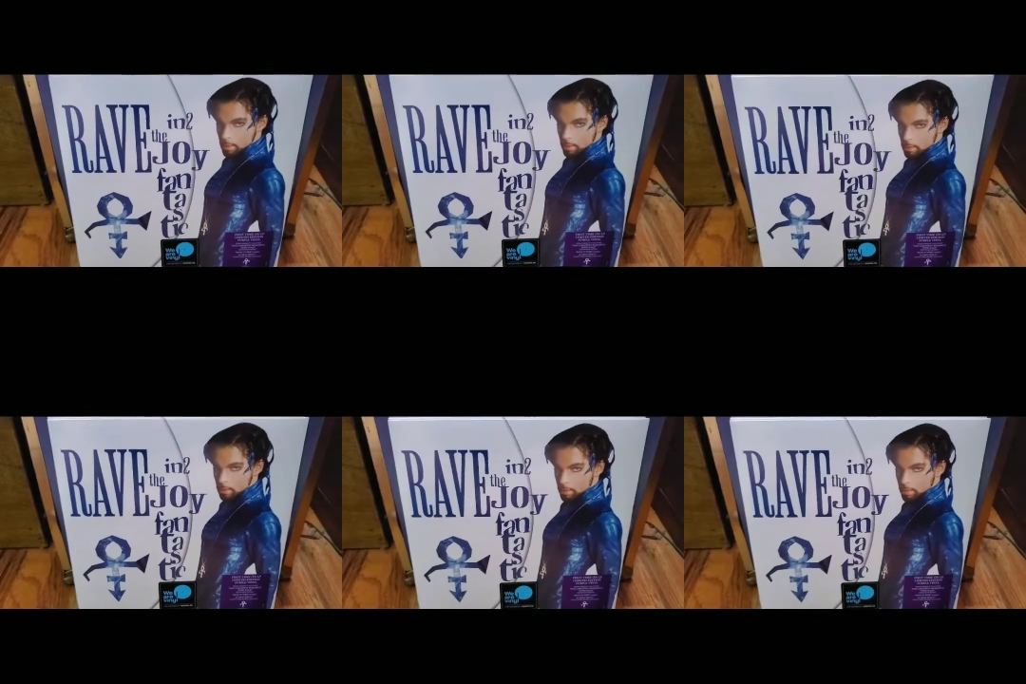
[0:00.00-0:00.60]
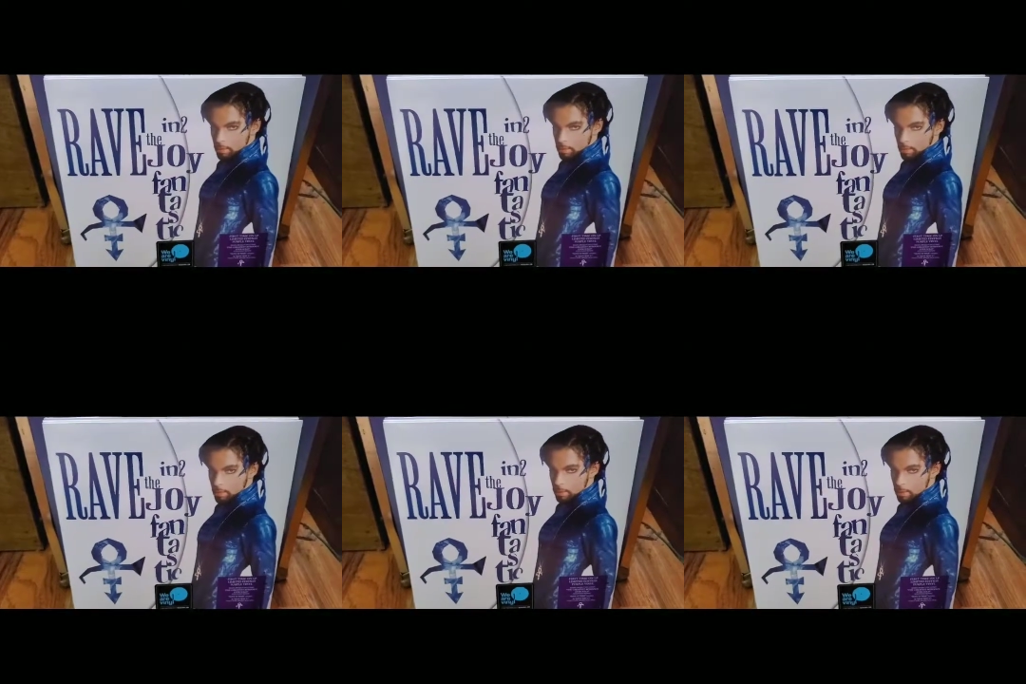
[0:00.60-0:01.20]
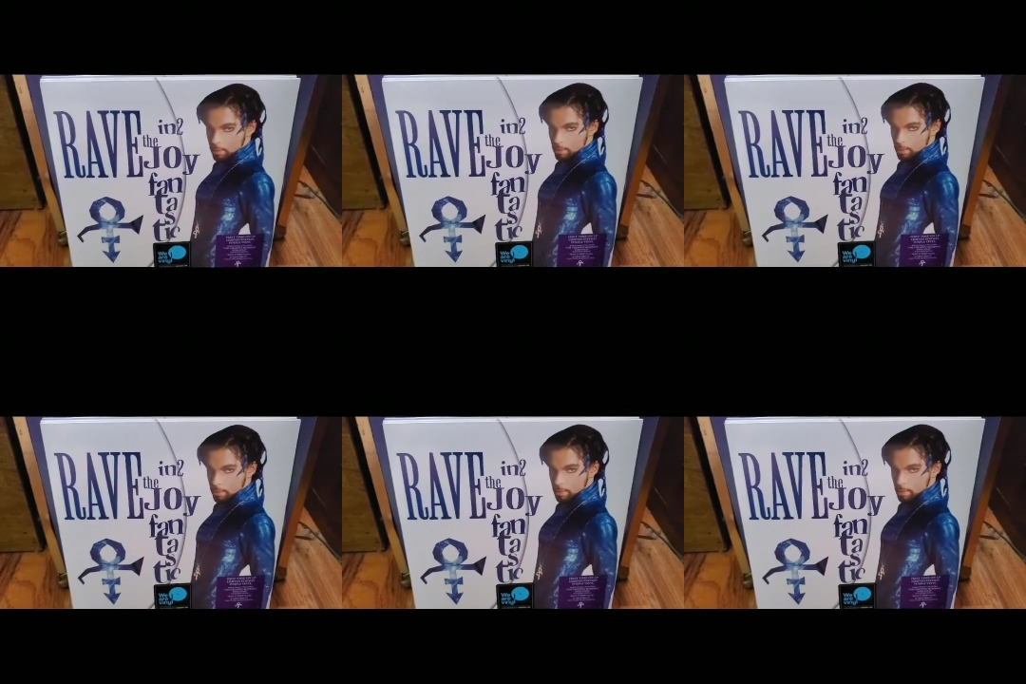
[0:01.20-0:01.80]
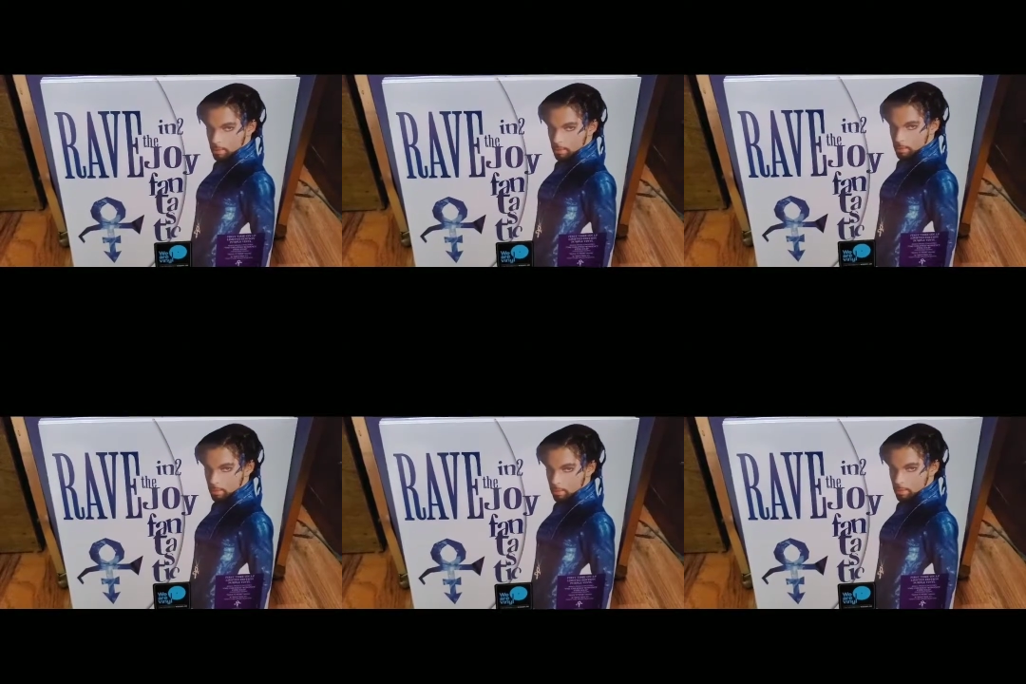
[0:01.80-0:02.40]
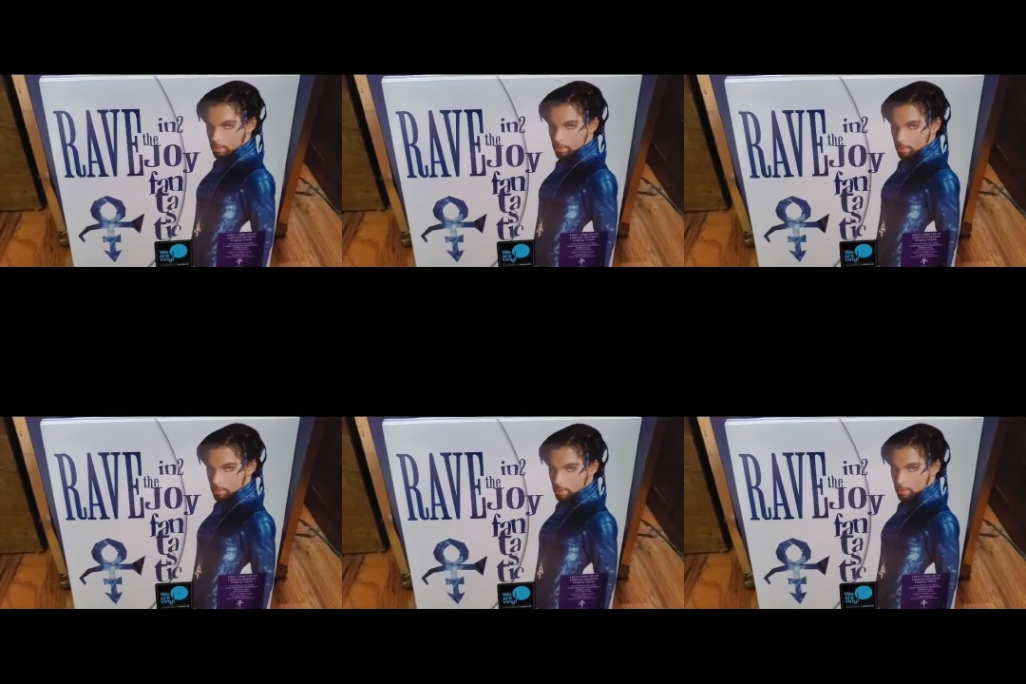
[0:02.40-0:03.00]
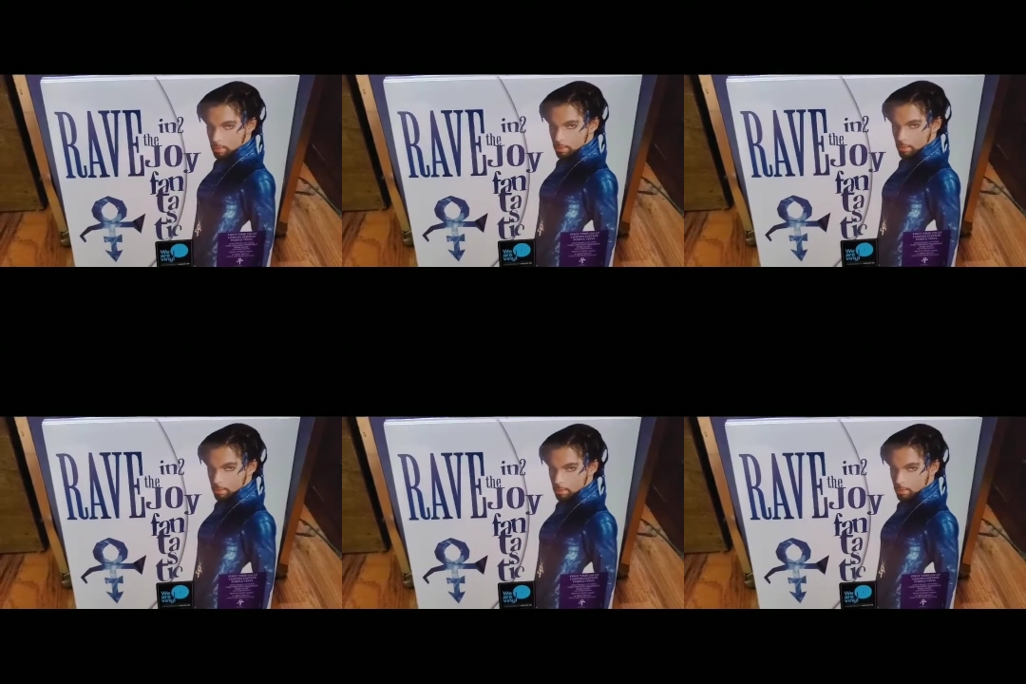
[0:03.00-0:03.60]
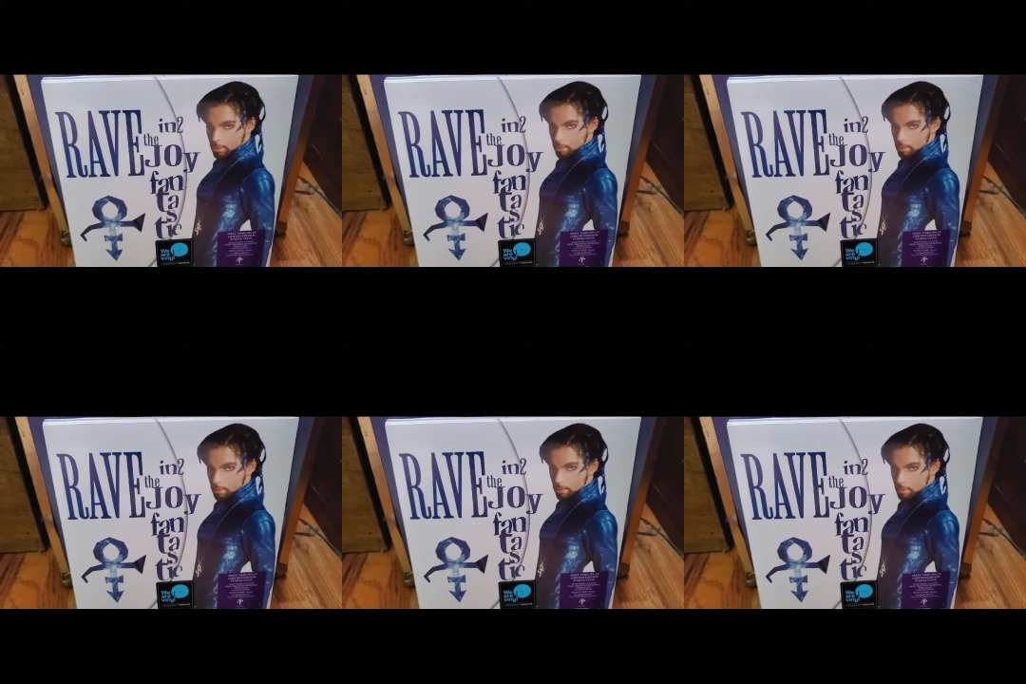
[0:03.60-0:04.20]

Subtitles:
These are the first ever editions.